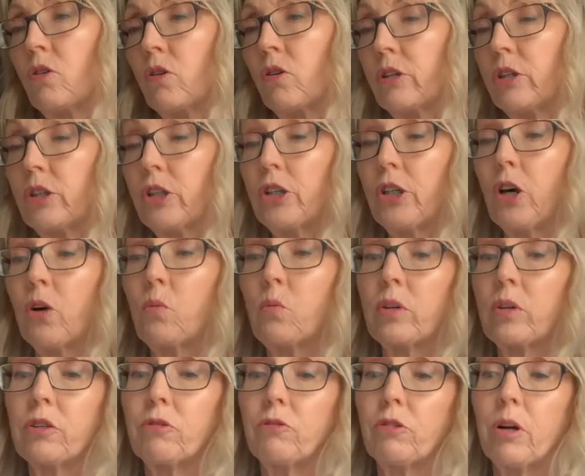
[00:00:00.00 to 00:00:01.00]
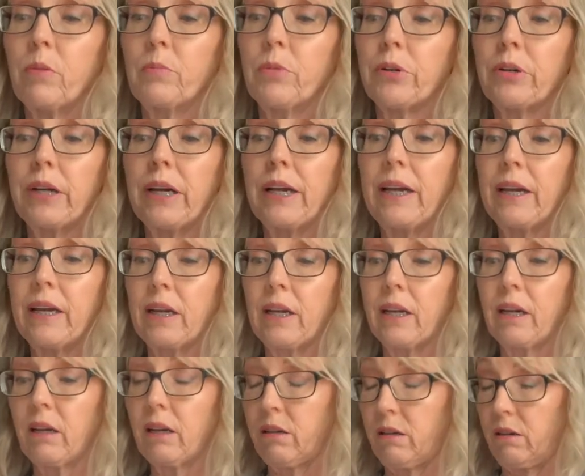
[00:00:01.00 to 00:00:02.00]
You don't want to drop your
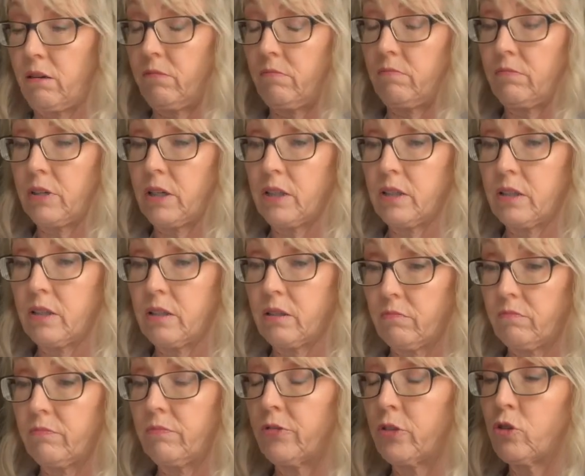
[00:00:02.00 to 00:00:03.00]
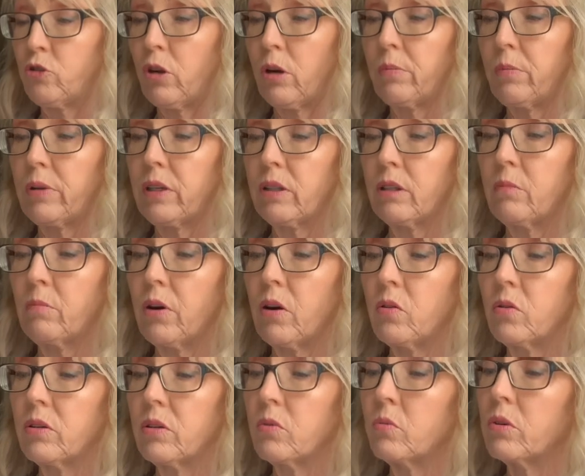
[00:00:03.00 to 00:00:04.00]
egg, because if you drop it in the
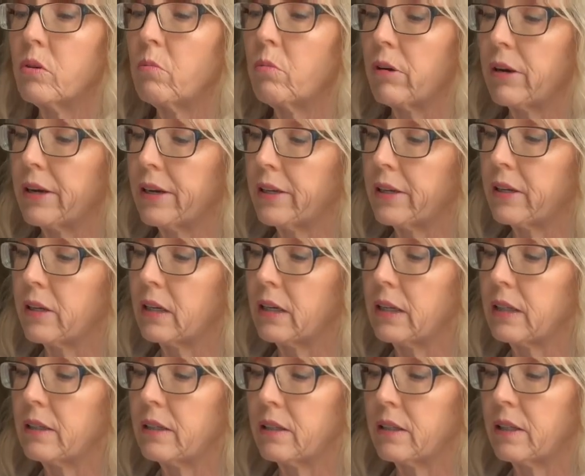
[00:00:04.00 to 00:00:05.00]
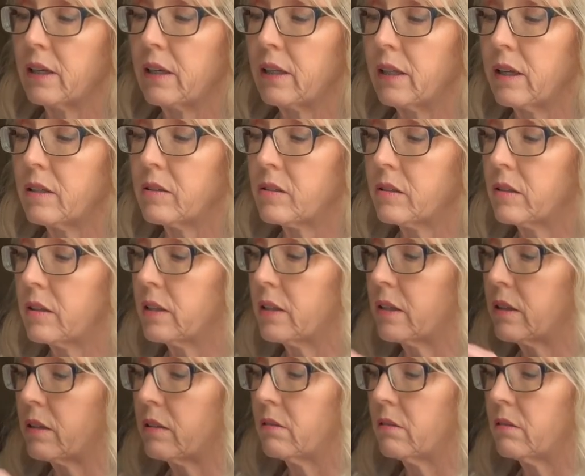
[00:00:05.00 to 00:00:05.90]
bowl, it will break, and I did that last night.